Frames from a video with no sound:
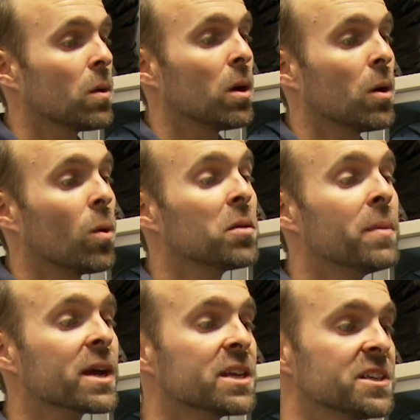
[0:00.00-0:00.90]
Uh, one
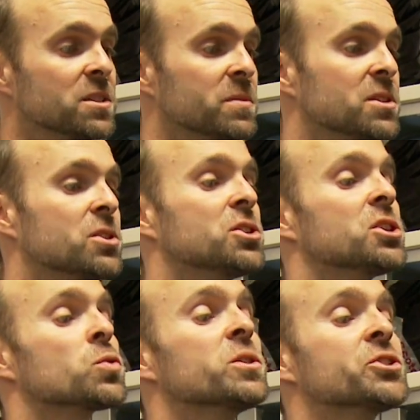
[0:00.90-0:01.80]
mechanism is to
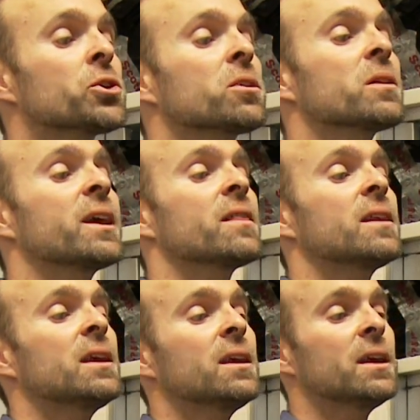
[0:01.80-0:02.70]
just recirculate
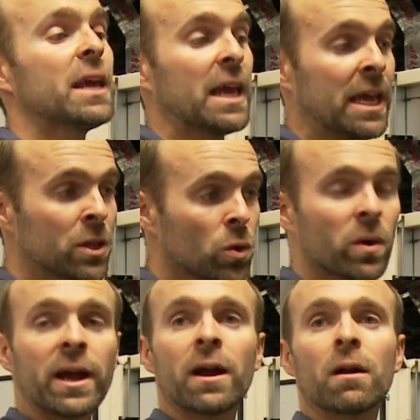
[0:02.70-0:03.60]
the
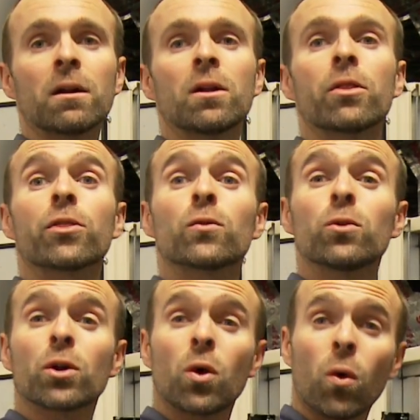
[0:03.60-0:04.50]
indoor air
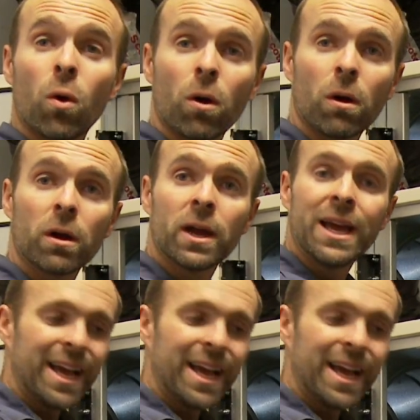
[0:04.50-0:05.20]
through the core